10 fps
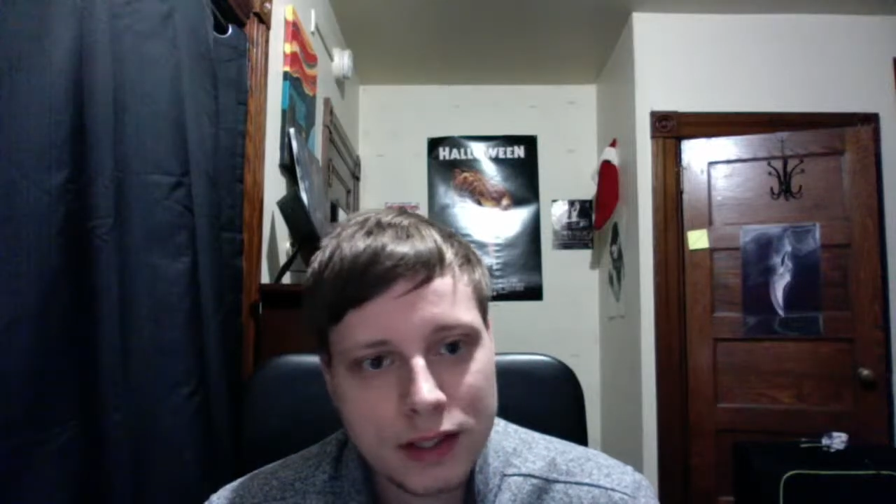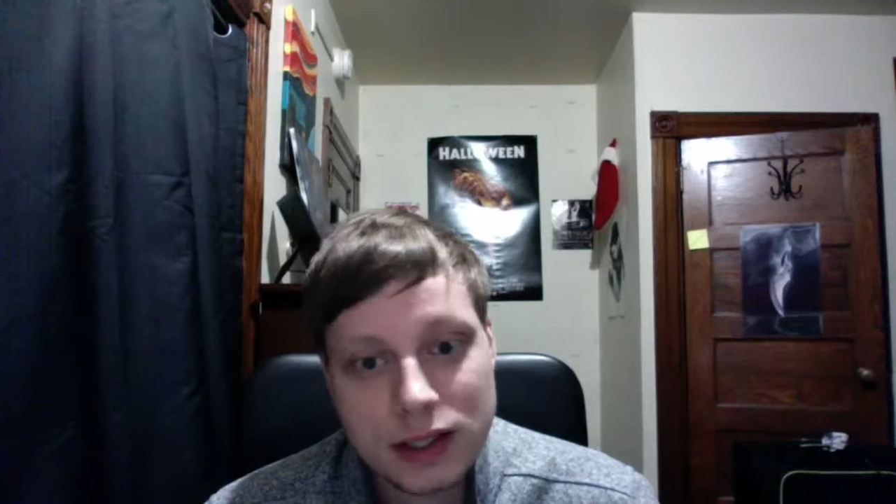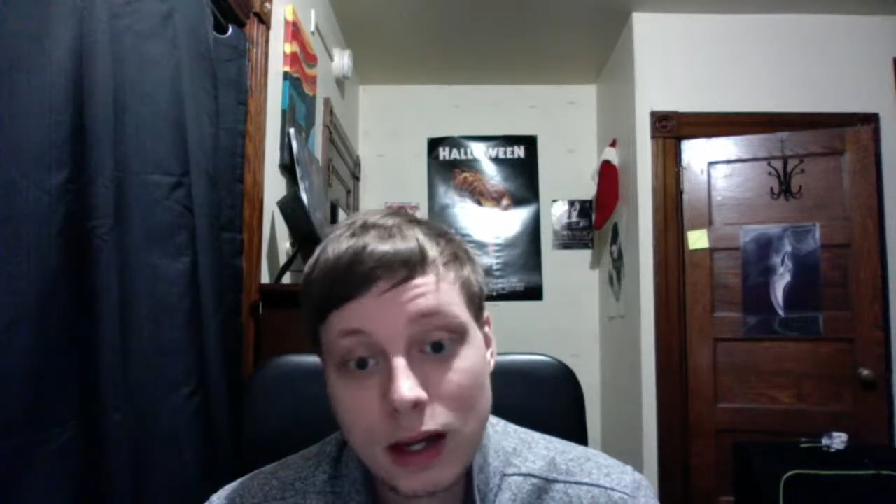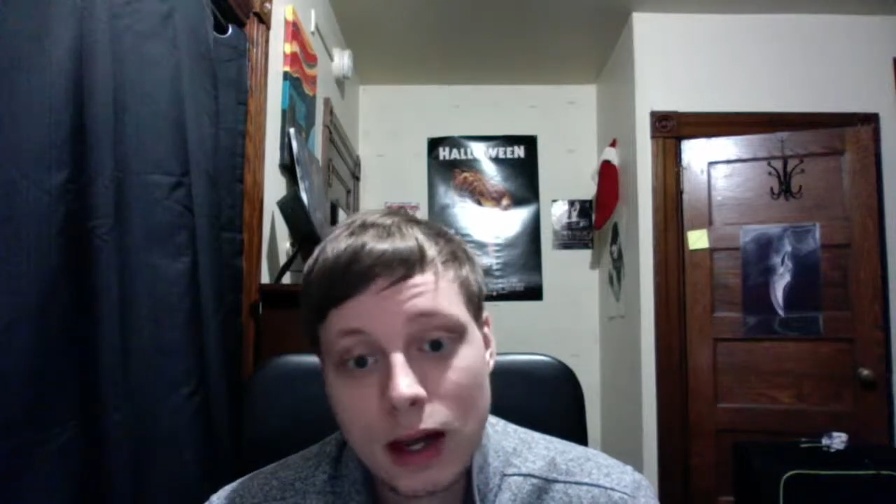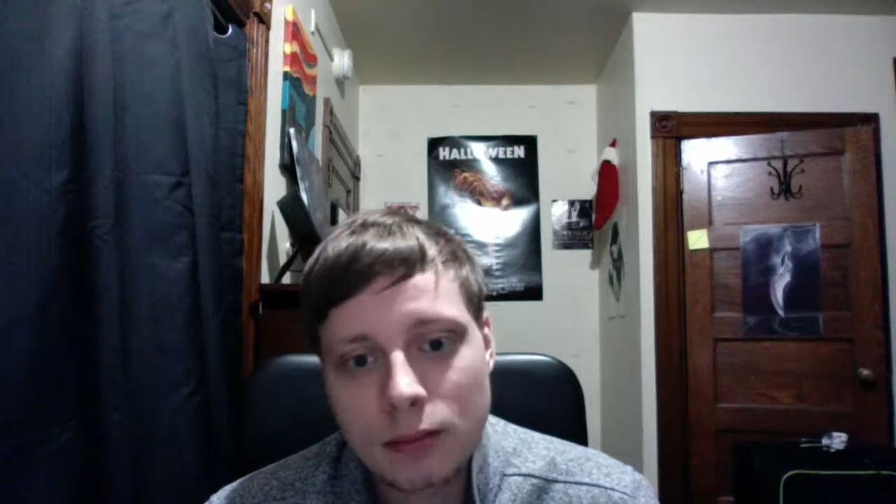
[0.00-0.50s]

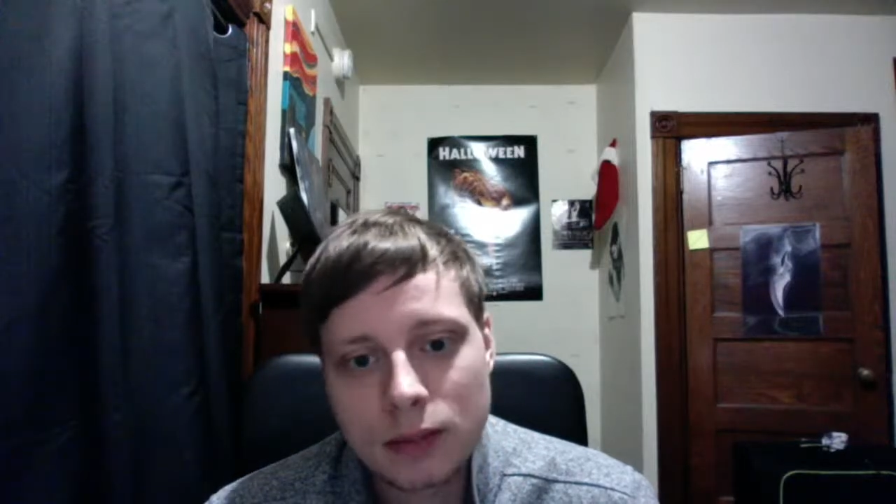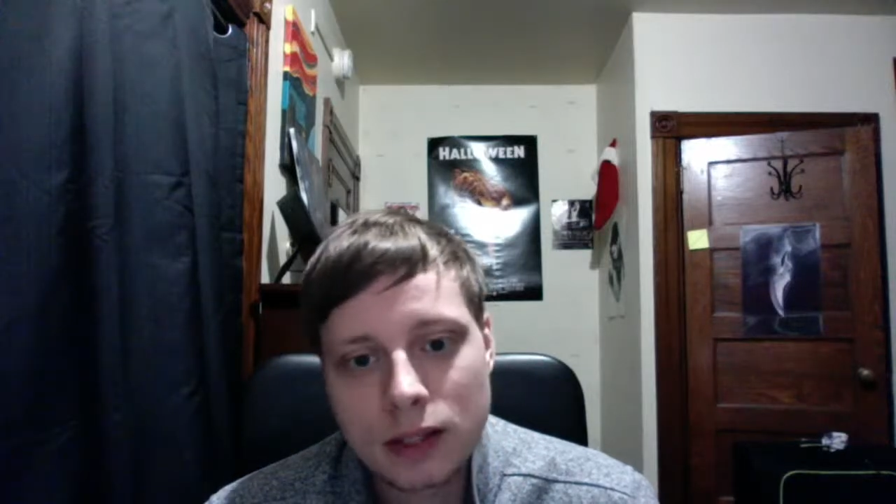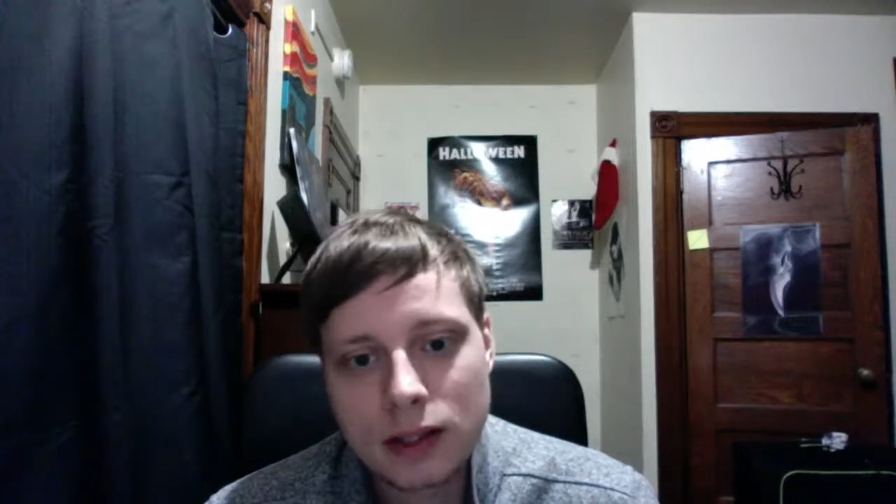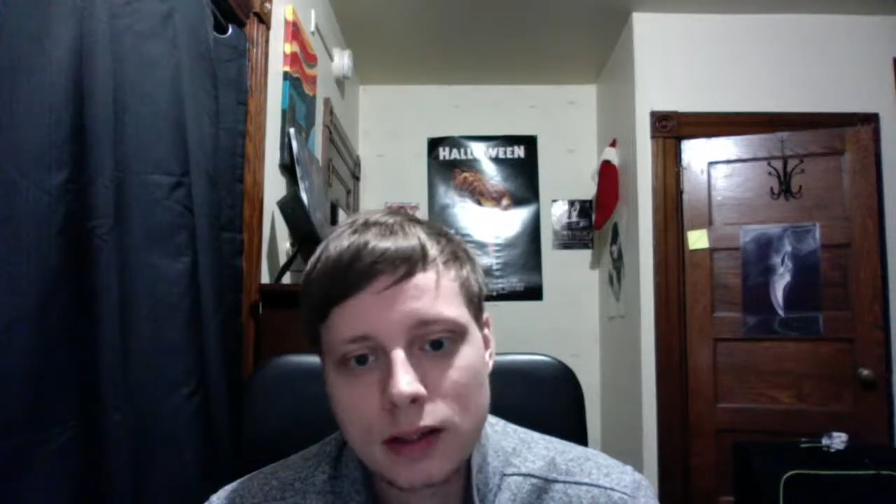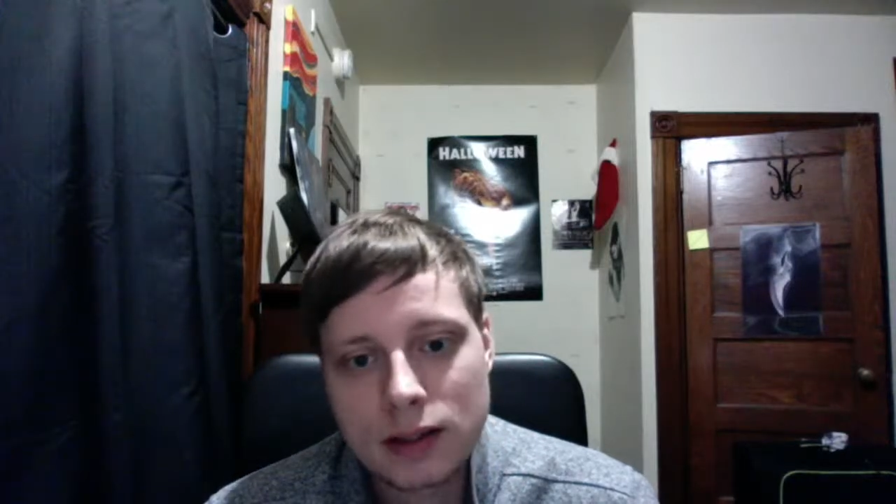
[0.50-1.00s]
this time
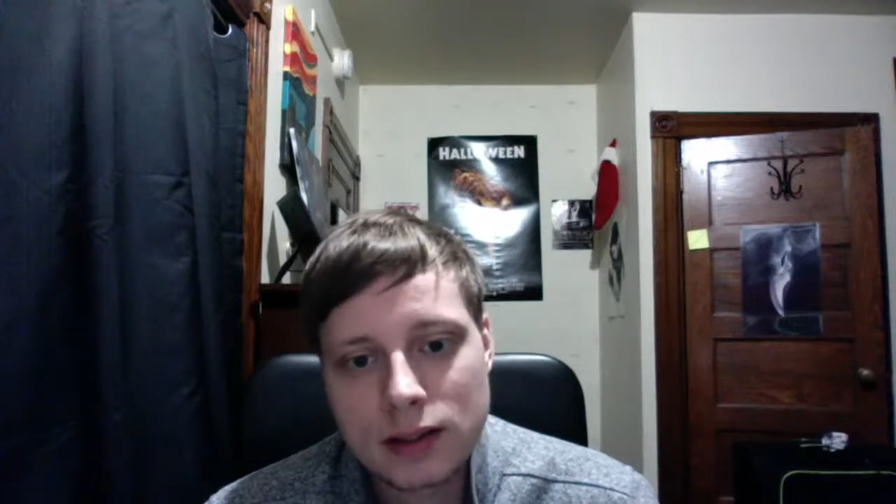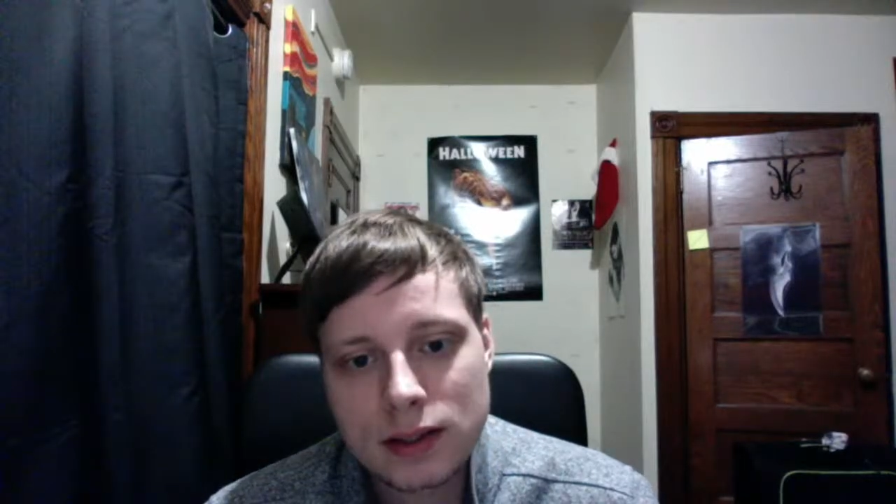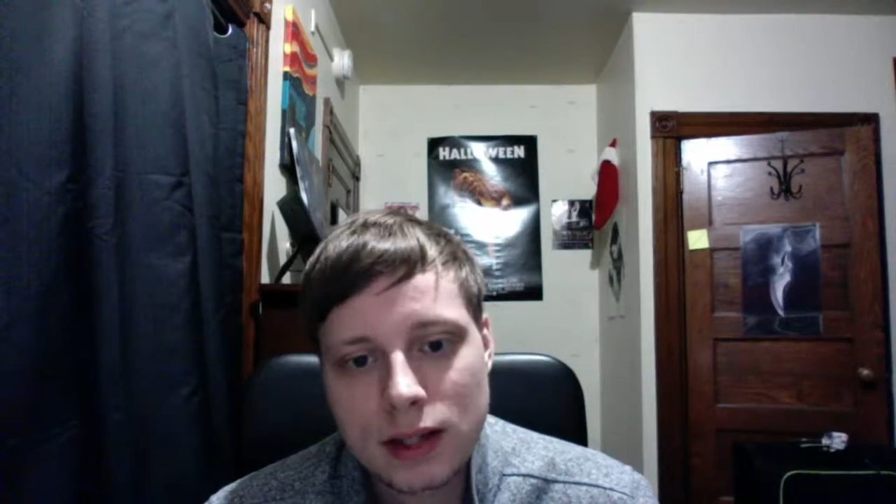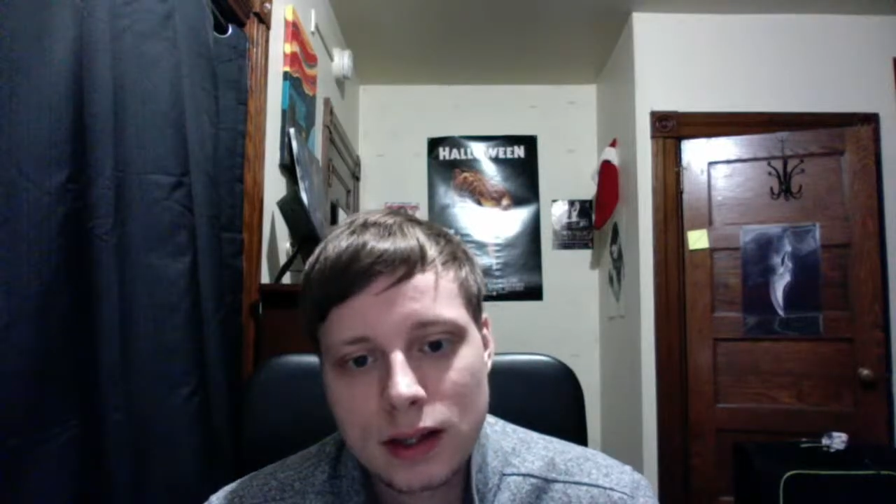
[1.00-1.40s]
because,